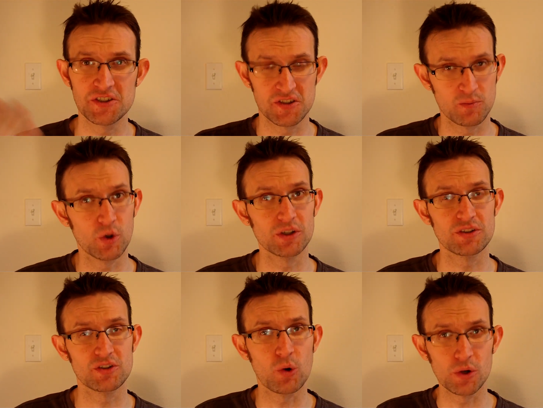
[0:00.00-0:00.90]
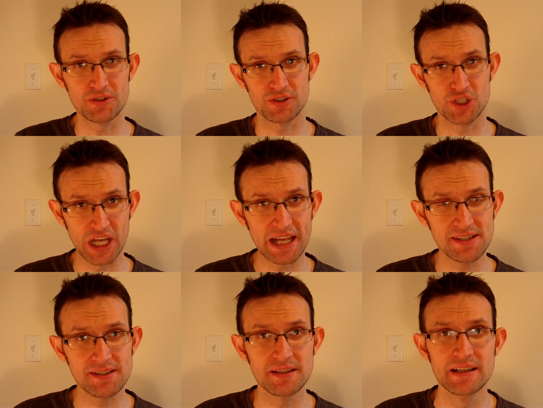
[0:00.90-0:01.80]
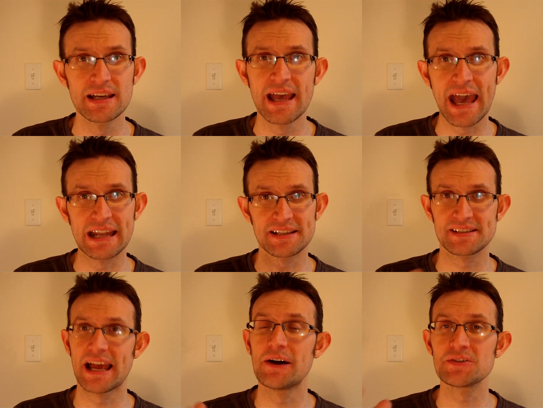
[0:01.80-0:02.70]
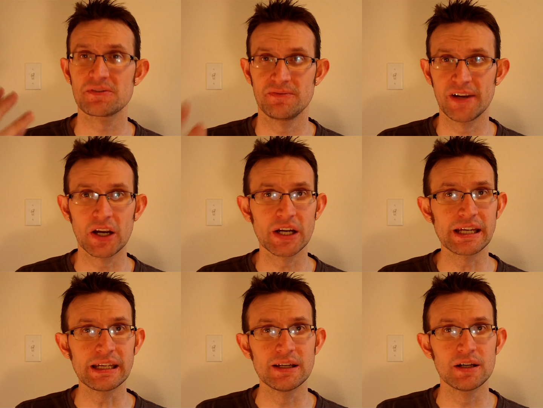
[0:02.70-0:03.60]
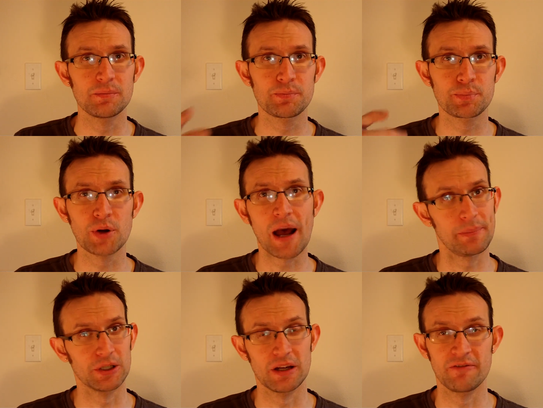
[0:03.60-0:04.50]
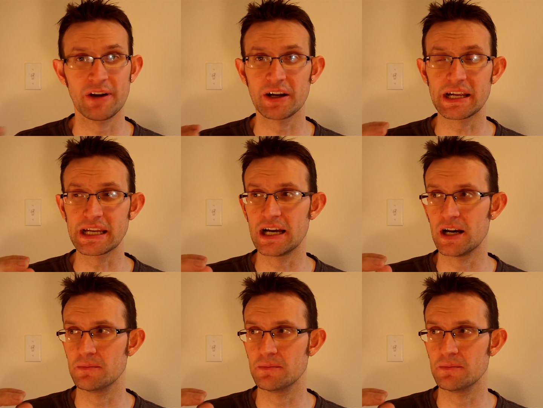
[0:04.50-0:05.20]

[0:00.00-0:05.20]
It's more towards the chest, and it sounds very proper and very